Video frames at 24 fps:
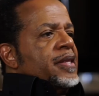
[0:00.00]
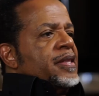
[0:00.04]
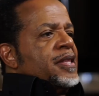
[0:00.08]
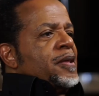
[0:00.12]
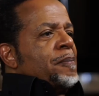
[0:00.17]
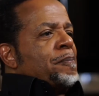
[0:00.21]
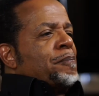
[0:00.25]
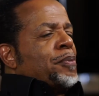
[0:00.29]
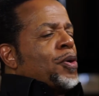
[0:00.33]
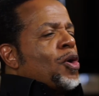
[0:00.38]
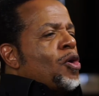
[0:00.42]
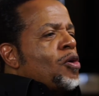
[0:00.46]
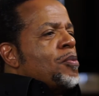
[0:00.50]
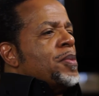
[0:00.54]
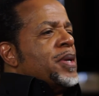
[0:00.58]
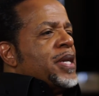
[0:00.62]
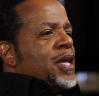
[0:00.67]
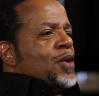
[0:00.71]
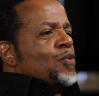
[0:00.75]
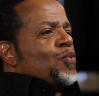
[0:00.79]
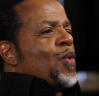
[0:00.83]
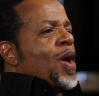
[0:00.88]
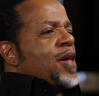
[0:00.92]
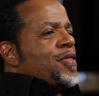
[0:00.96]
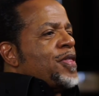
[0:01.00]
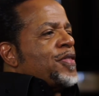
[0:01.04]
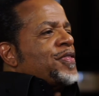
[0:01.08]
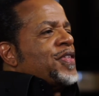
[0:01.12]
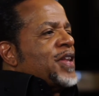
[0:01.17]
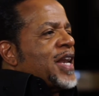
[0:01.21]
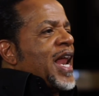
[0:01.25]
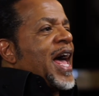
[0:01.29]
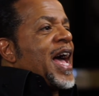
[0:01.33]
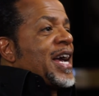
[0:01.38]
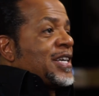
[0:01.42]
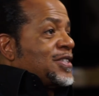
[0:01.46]
The permanent rather
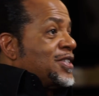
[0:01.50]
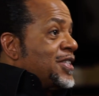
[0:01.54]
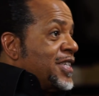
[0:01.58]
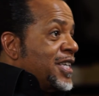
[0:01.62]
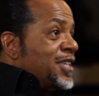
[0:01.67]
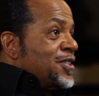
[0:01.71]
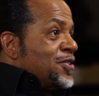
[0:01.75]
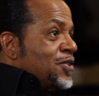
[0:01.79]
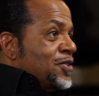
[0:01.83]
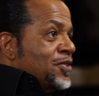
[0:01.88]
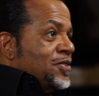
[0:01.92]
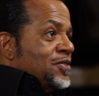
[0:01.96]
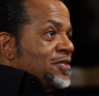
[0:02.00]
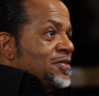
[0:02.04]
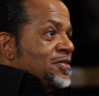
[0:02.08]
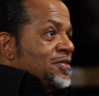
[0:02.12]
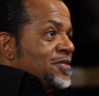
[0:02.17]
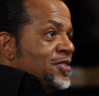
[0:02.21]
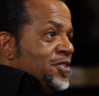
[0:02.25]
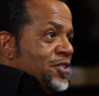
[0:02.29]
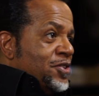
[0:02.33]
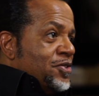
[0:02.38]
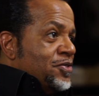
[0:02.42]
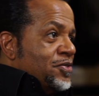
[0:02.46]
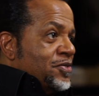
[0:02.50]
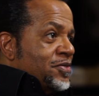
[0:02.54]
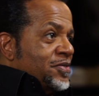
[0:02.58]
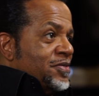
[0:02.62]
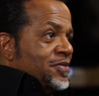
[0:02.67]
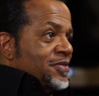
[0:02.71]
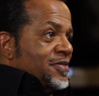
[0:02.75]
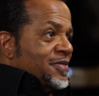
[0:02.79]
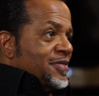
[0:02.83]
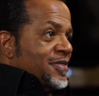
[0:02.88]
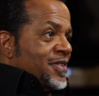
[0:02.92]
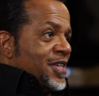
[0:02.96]
than accidental you.
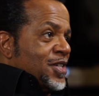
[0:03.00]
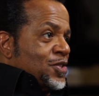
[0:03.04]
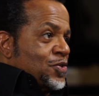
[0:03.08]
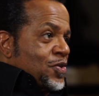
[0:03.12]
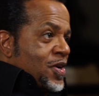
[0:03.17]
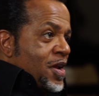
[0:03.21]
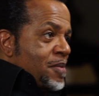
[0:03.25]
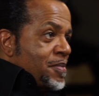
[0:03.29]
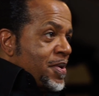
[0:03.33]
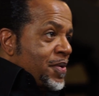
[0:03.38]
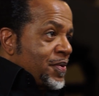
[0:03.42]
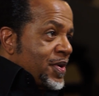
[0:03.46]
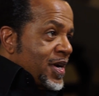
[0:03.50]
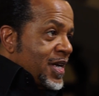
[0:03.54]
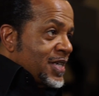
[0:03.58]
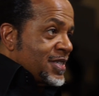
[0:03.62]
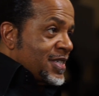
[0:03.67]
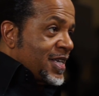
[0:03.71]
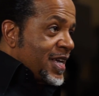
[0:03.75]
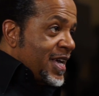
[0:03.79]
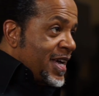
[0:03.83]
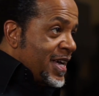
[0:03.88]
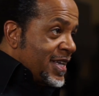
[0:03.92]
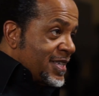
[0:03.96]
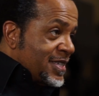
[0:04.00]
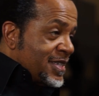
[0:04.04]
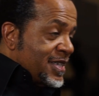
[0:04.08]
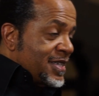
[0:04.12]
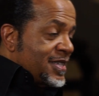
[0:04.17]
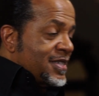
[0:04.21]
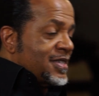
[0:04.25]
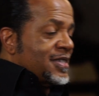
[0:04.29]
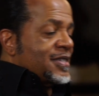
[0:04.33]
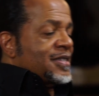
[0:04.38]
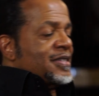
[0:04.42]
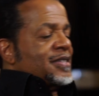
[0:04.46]
That's what I mean when I say
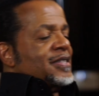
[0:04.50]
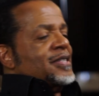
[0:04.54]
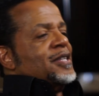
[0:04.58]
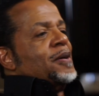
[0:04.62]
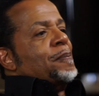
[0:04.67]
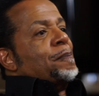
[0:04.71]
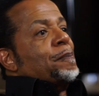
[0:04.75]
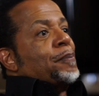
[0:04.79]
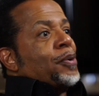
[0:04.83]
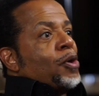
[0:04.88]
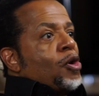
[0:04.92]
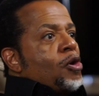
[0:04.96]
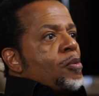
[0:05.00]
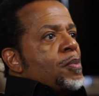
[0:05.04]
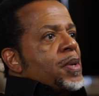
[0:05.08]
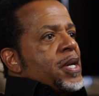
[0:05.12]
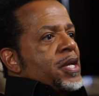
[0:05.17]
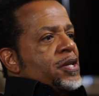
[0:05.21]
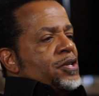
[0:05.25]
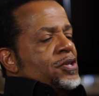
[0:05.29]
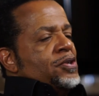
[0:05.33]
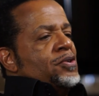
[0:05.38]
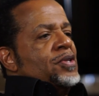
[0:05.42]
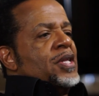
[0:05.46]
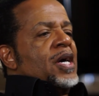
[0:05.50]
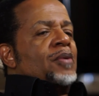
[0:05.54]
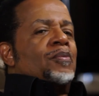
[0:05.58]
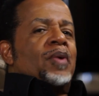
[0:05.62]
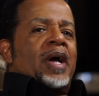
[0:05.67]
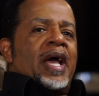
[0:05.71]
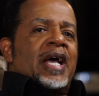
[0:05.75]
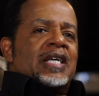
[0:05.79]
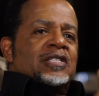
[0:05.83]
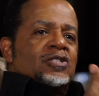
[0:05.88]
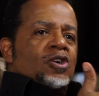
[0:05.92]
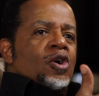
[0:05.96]
essence. The permanent you that
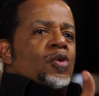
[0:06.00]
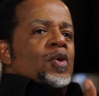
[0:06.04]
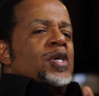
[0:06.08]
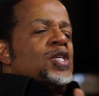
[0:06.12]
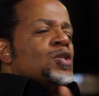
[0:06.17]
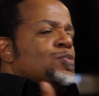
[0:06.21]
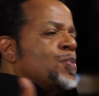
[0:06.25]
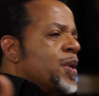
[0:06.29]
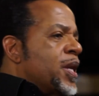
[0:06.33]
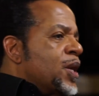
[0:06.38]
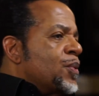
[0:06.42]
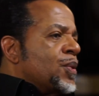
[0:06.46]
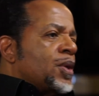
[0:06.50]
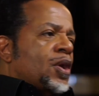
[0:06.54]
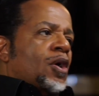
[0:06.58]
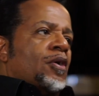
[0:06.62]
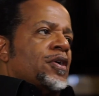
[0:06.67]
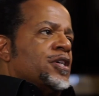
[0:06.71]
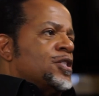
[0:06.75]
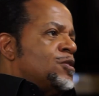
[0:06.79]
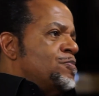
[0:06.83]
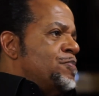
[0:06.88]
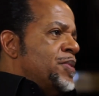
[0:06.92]
has always been and will always